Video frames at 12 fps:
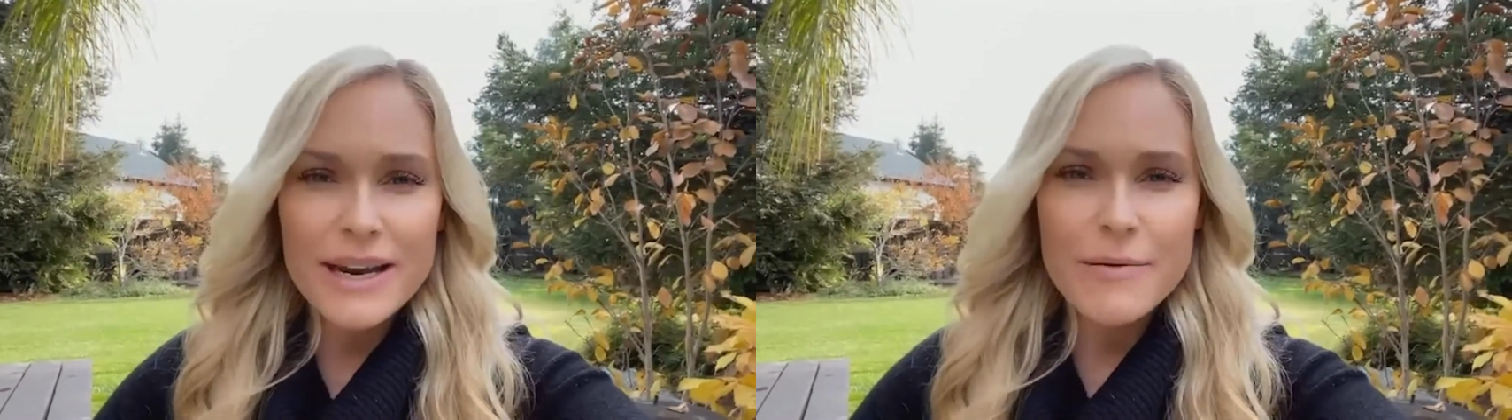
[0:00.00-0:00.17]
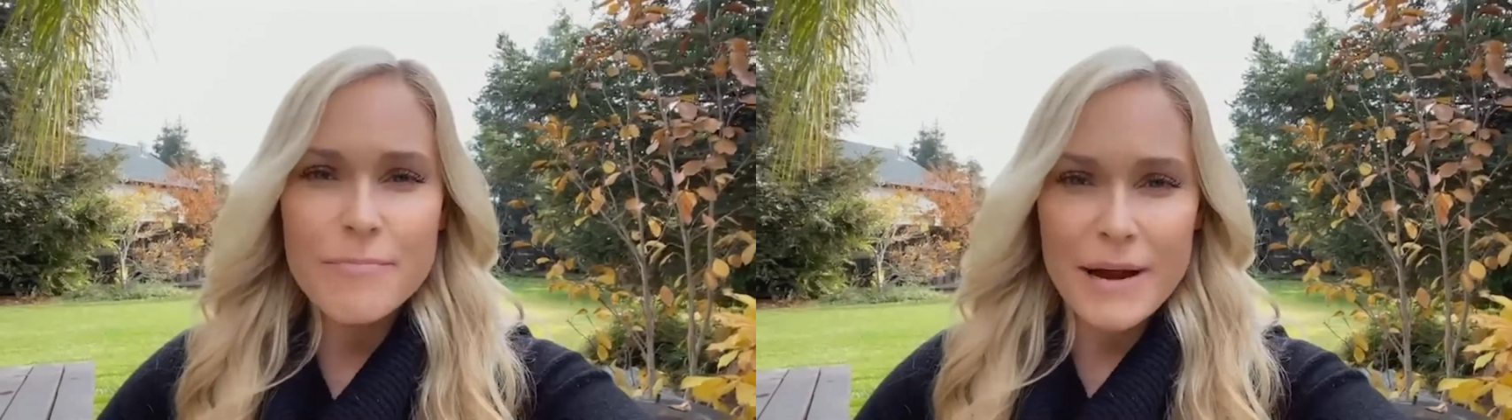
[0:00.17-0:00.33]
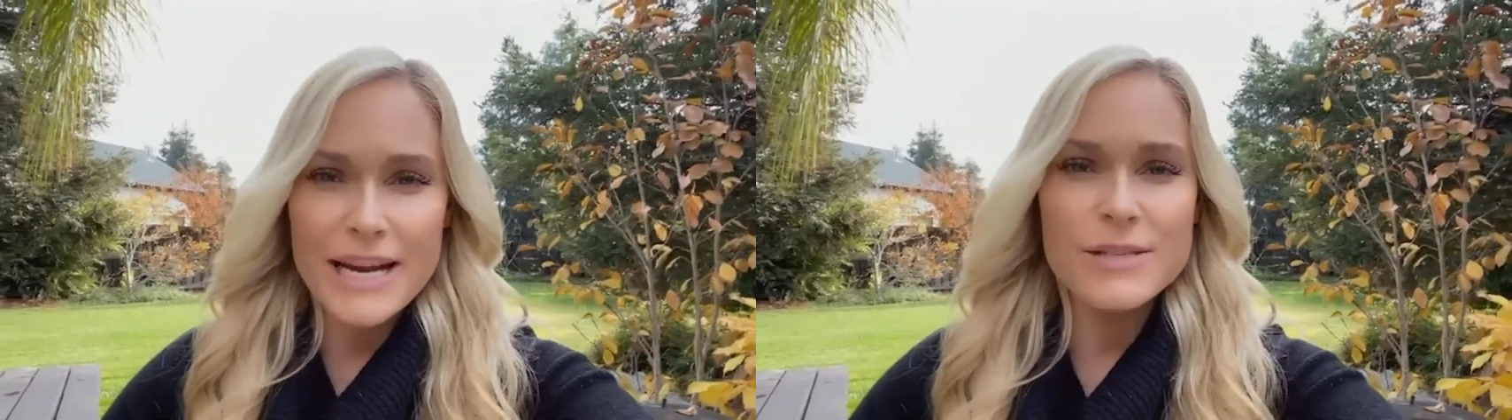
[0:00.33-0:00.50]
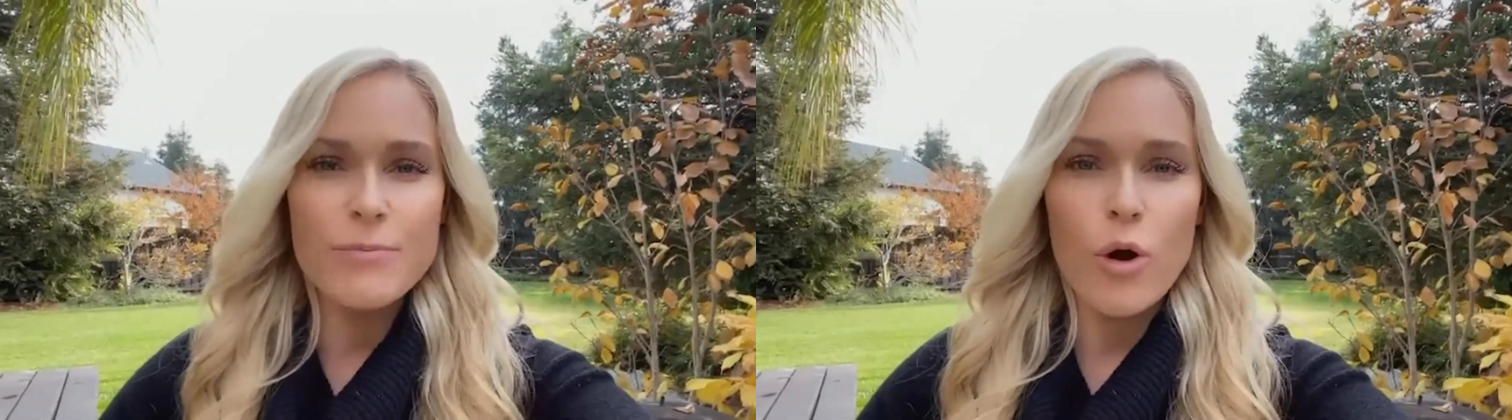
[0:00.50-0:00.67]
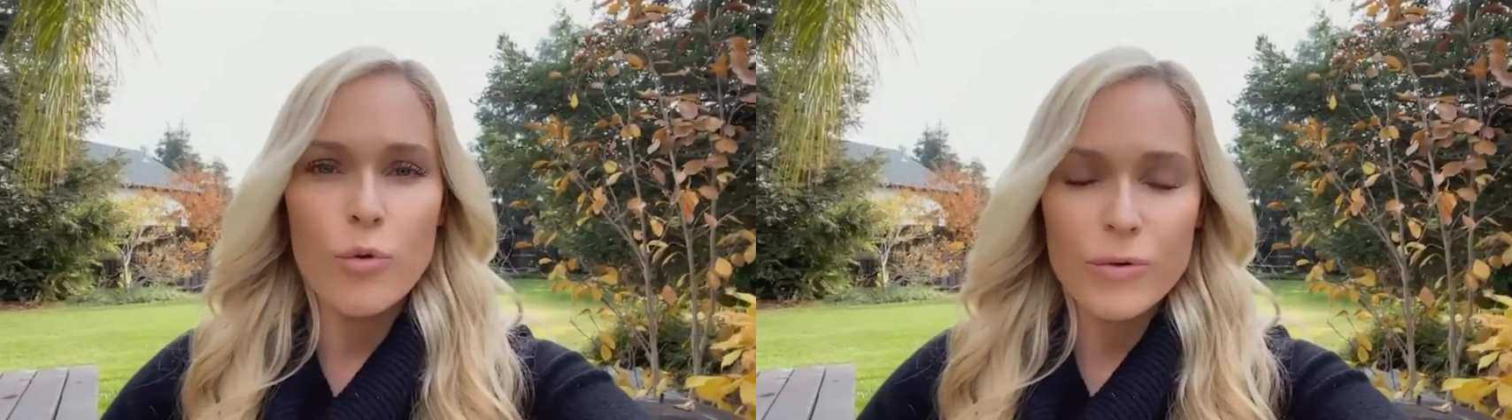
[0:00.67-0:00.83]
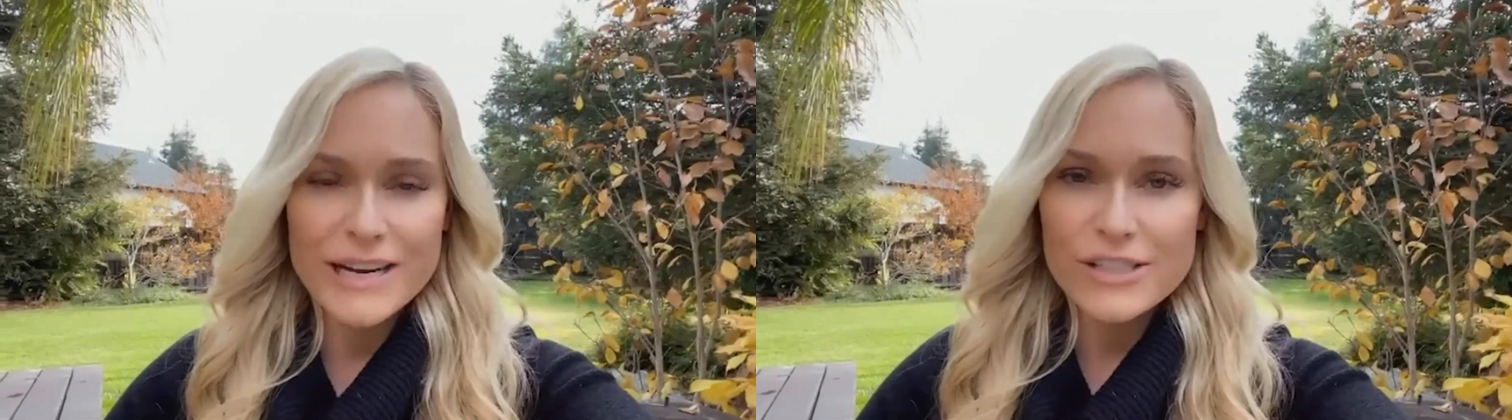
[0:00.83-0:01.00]
in
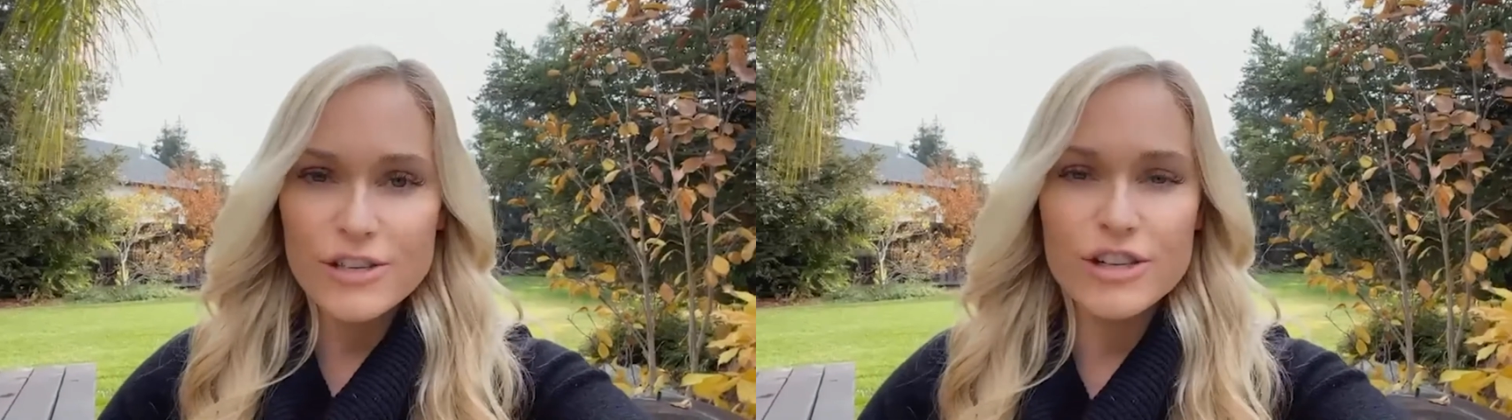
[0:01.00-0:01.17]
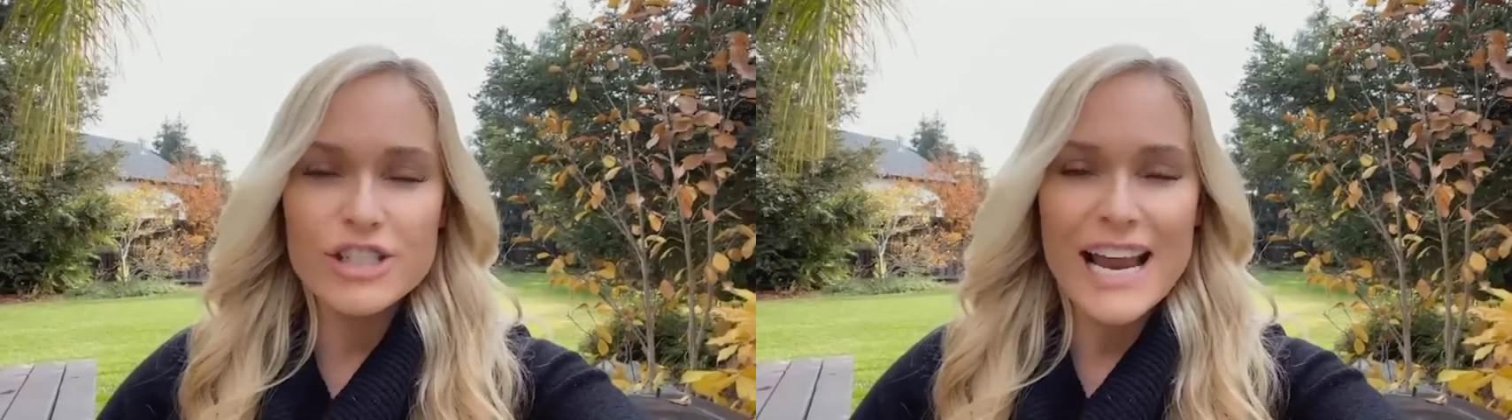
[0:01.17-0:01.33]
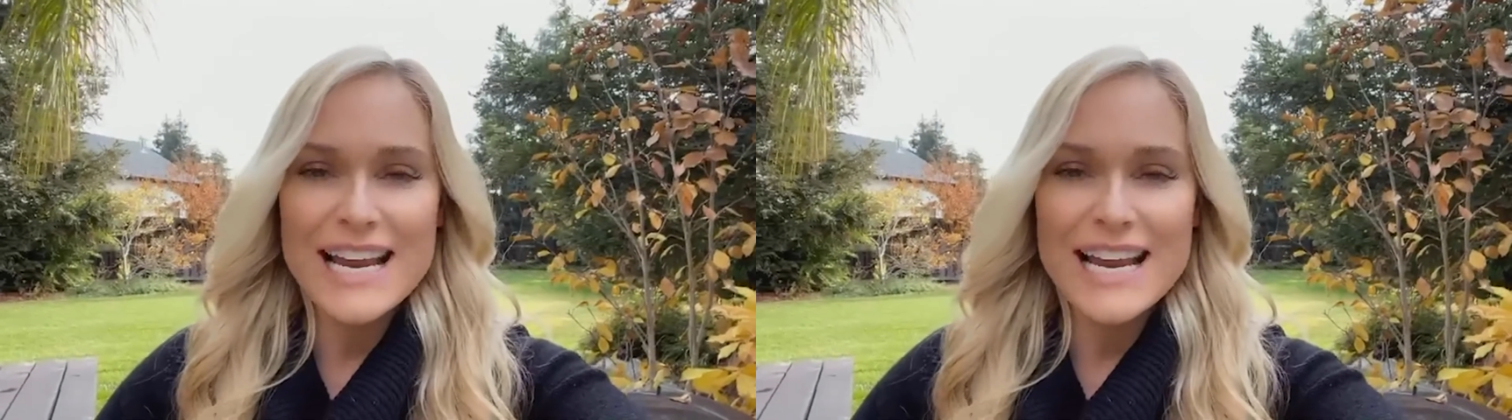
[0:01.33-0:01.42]
baseball research